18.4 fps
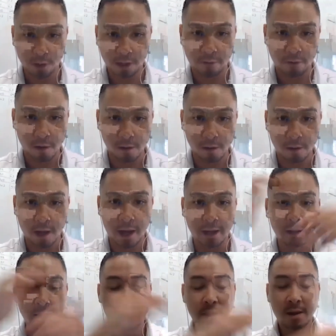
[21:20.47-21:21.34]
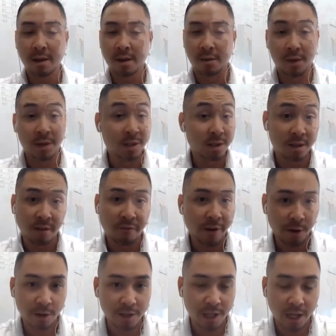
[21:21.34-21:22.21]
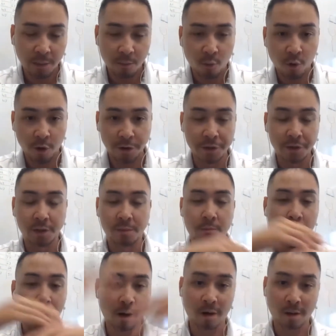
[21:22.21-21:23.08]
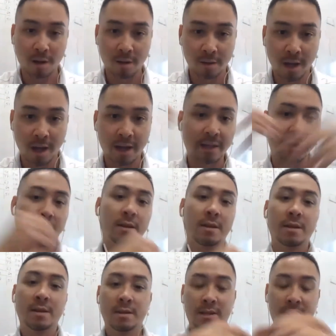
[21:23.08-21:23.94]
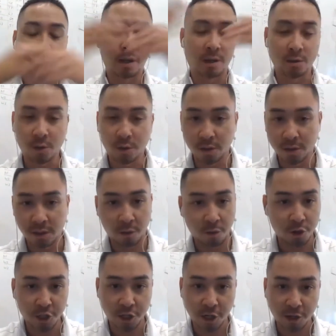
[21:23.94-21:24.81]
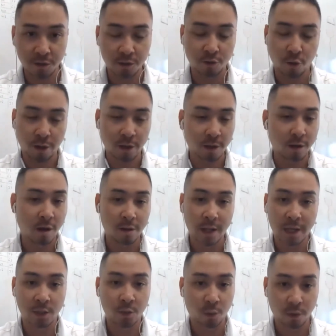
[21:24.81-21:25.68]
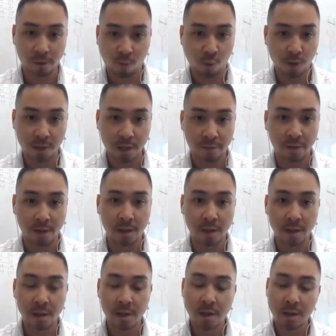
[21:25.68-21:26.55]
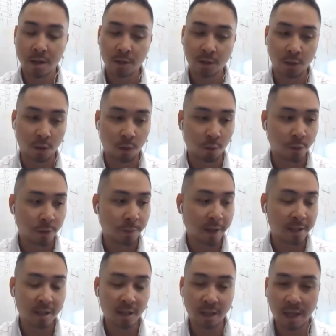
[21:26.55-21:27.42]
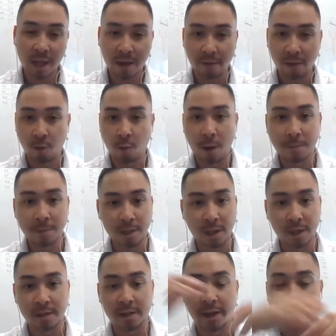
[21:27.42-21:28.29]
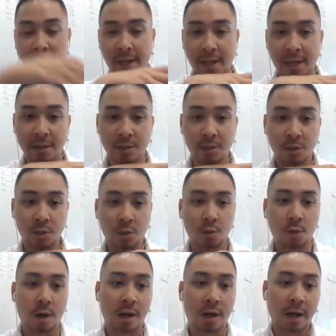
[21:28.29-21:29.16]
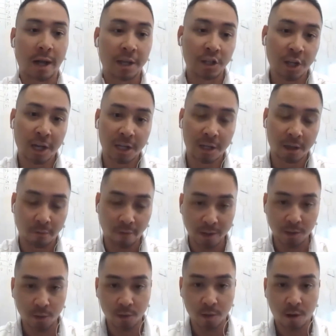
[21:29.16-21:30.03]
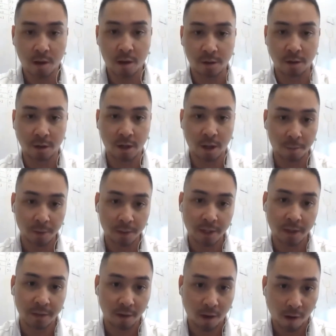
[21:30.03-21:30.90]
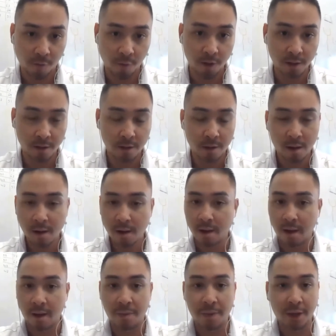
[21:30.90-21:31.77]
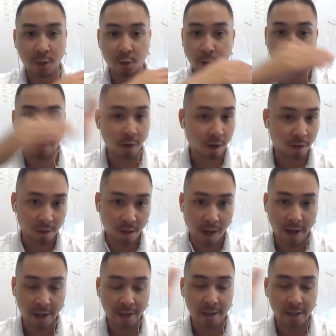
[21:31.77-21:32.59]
online. This is the very same, where you can market online, sell your shares directly online 24/7. So we basically have a website dedicated to educating investors on our company and the offering, and they can do everything online.